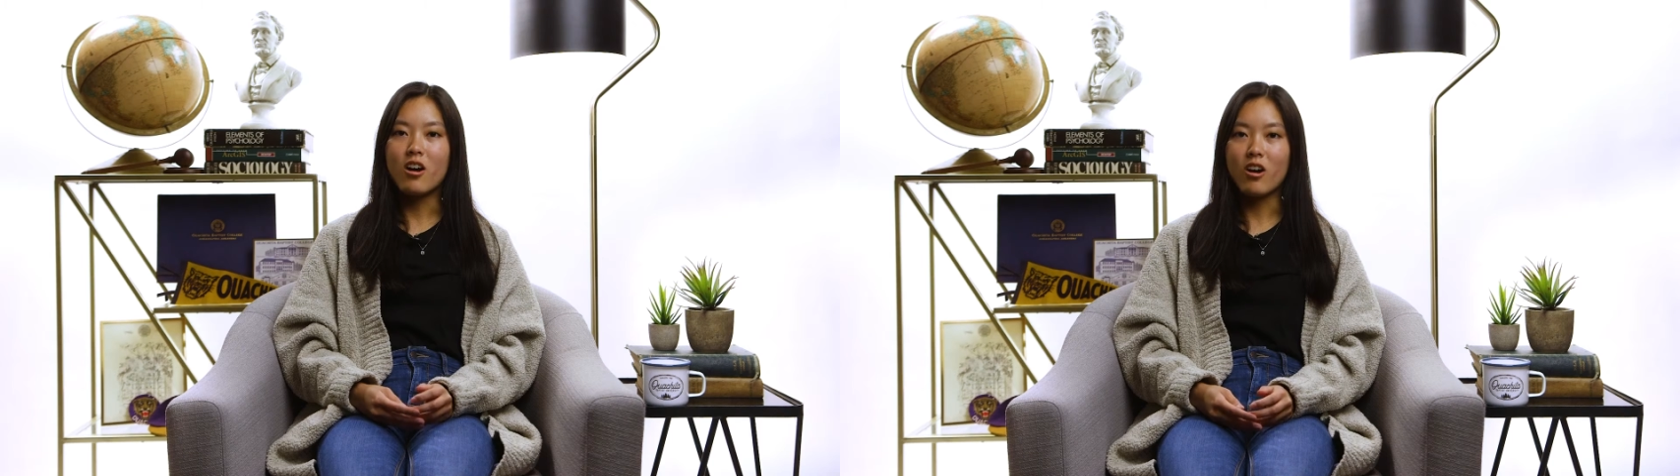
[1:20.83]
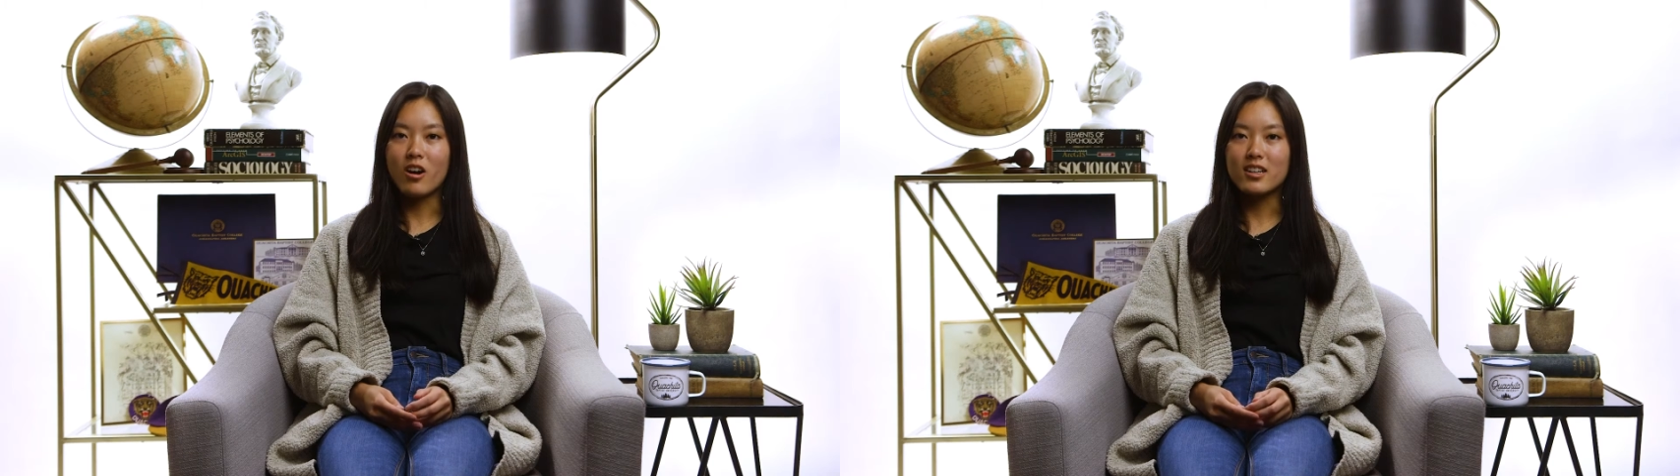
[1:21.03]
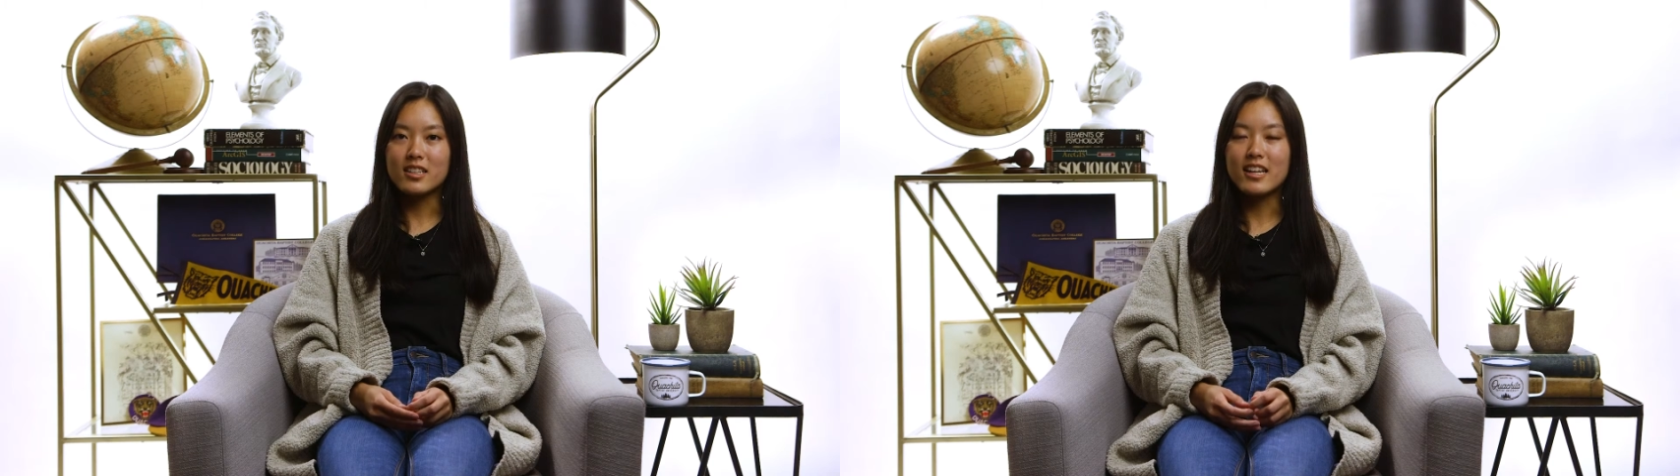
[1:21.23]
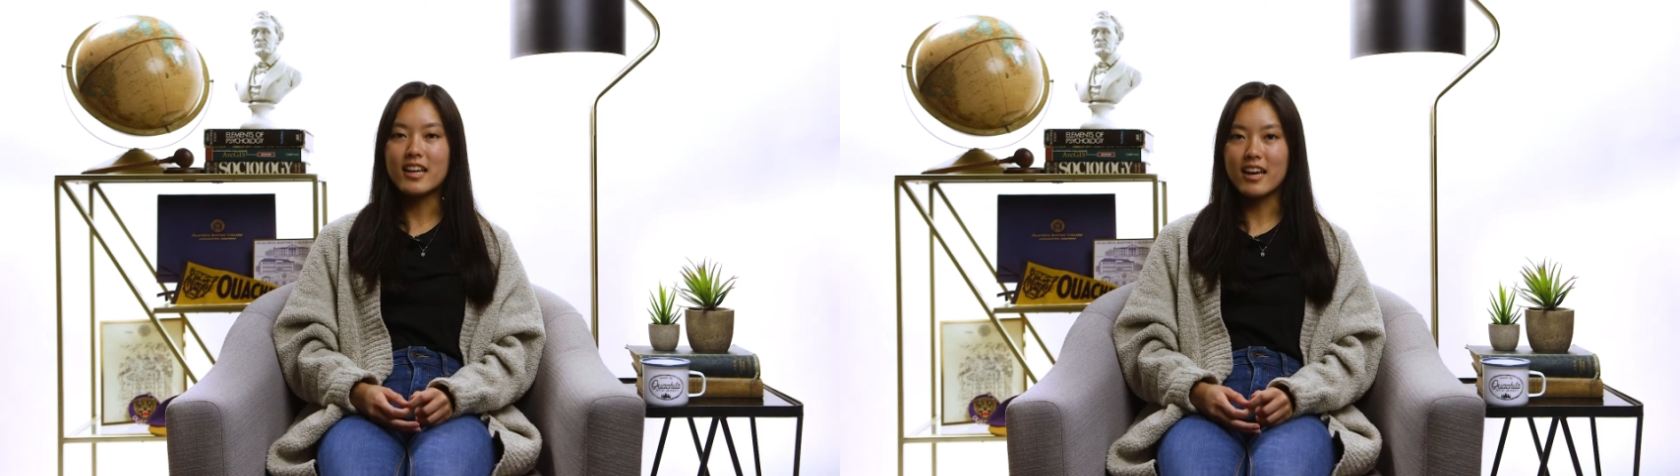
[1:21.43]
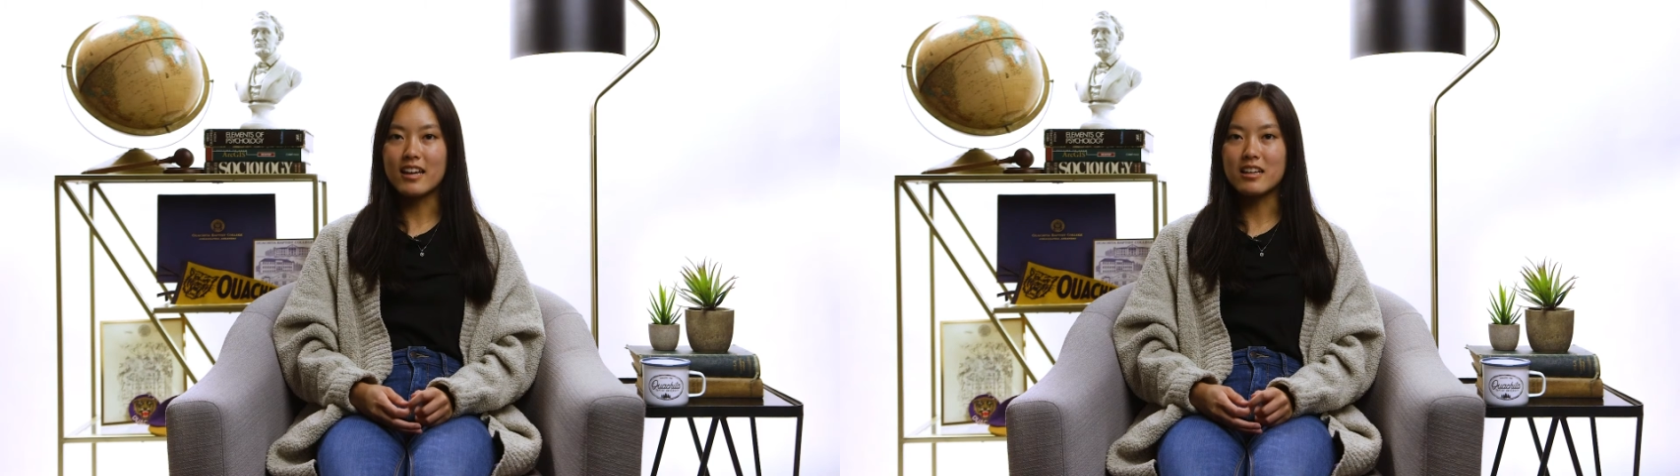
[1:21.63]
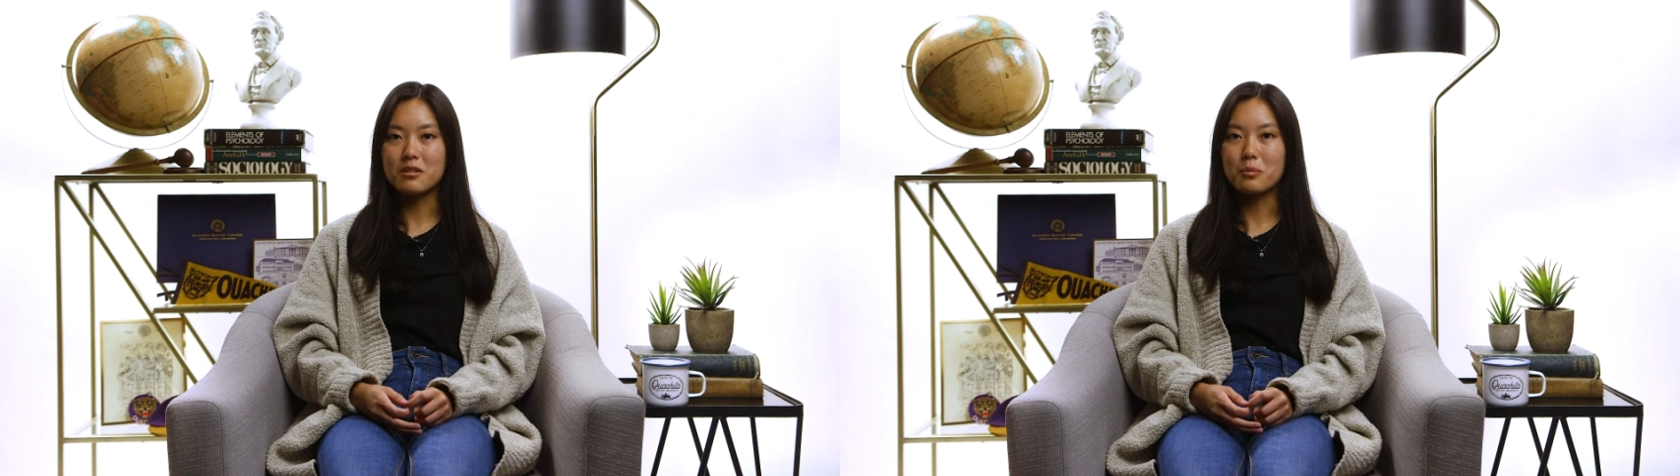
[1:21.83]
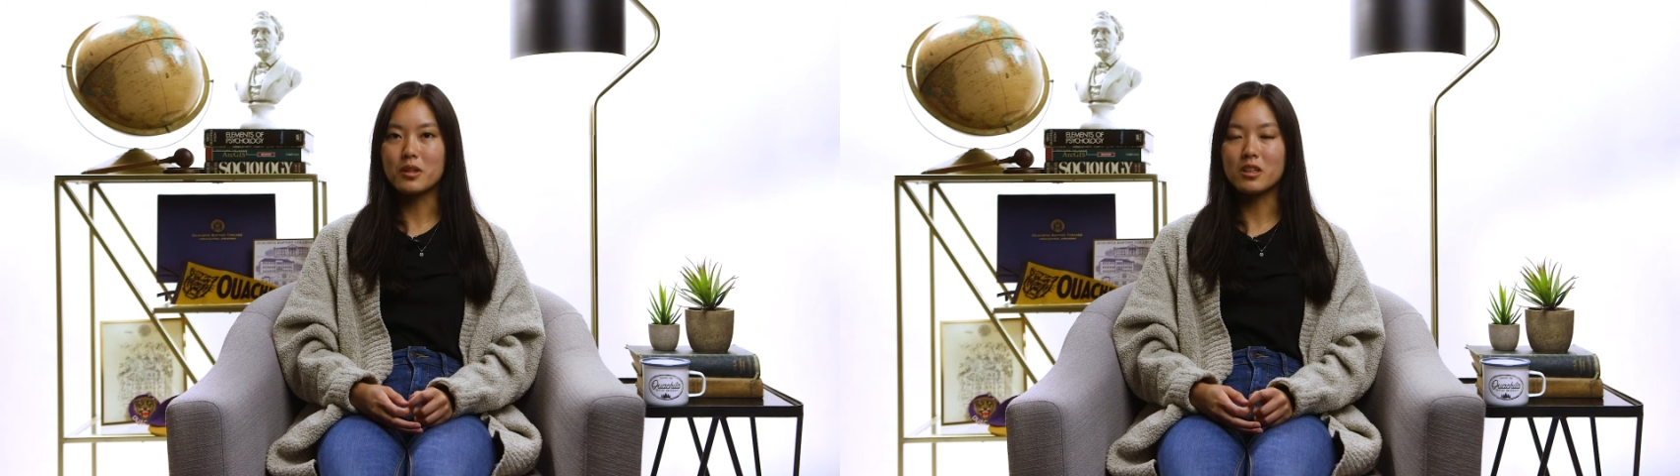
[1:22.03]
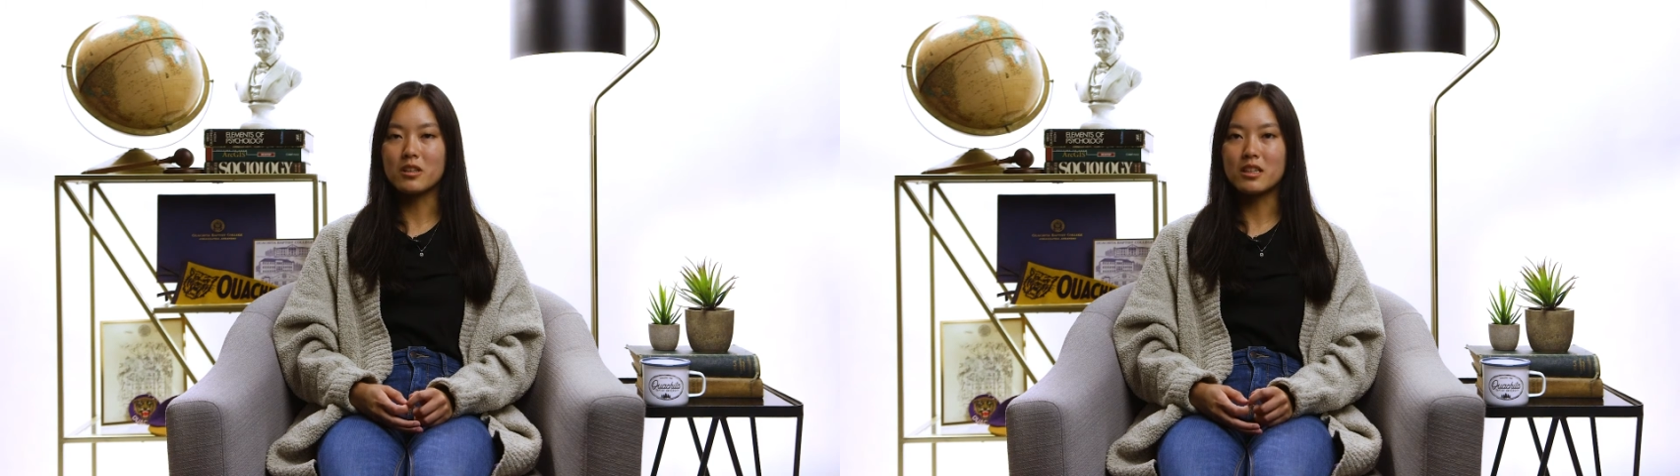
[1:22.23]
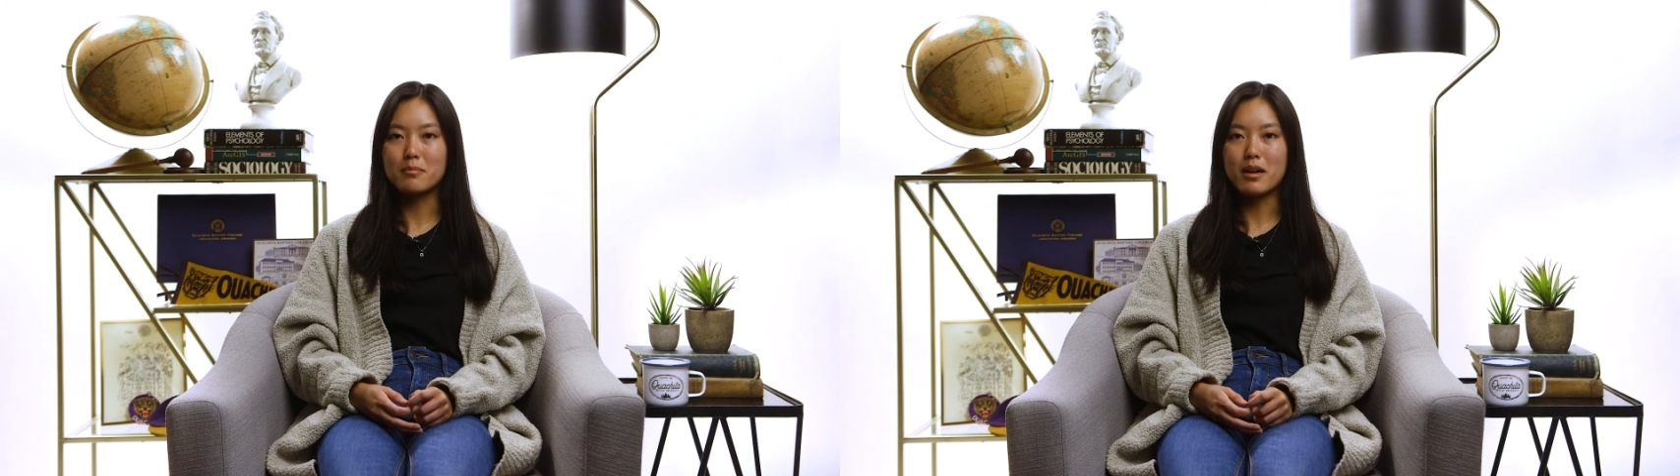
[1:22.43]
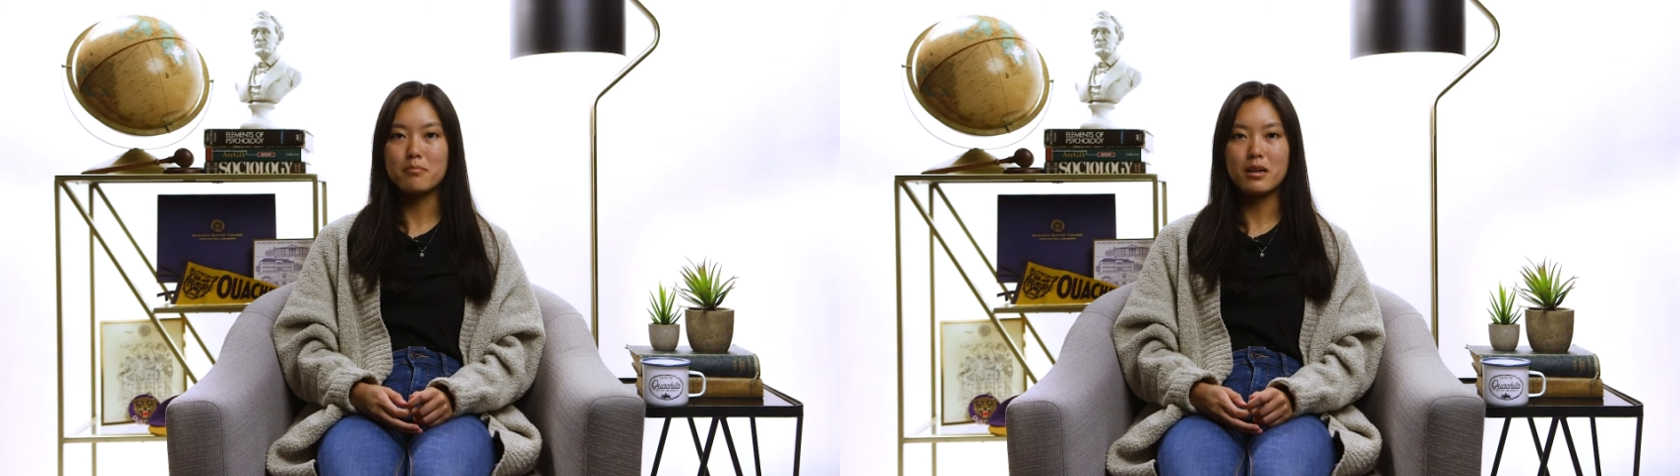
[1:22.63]
heart and head when learning
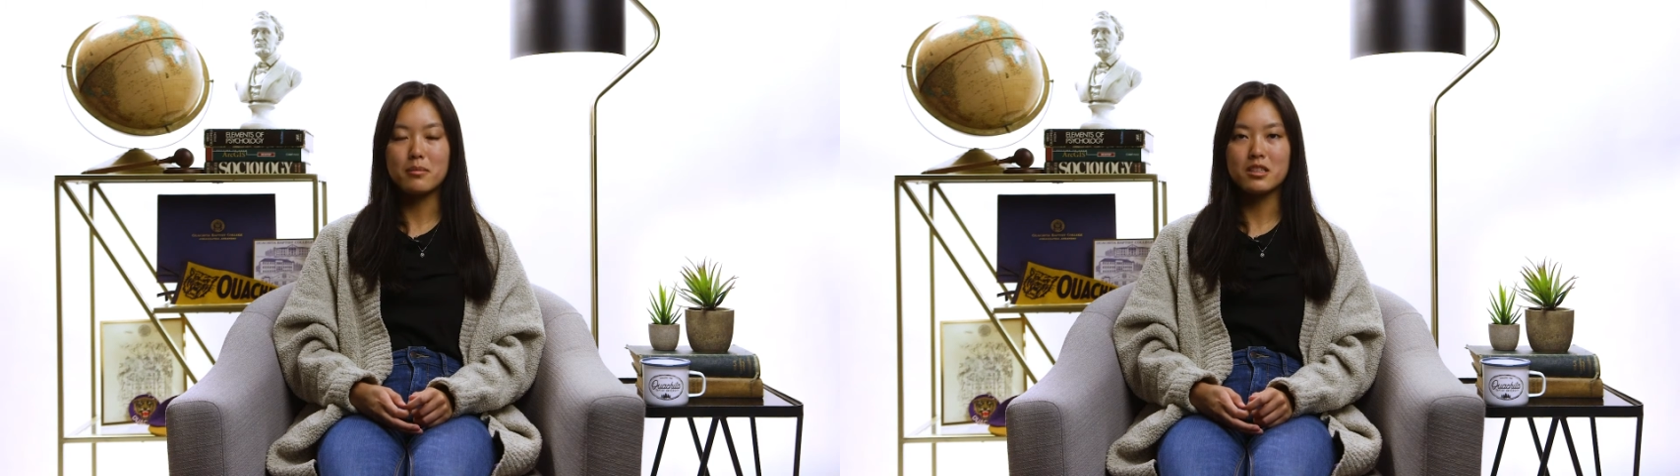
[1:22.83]
about public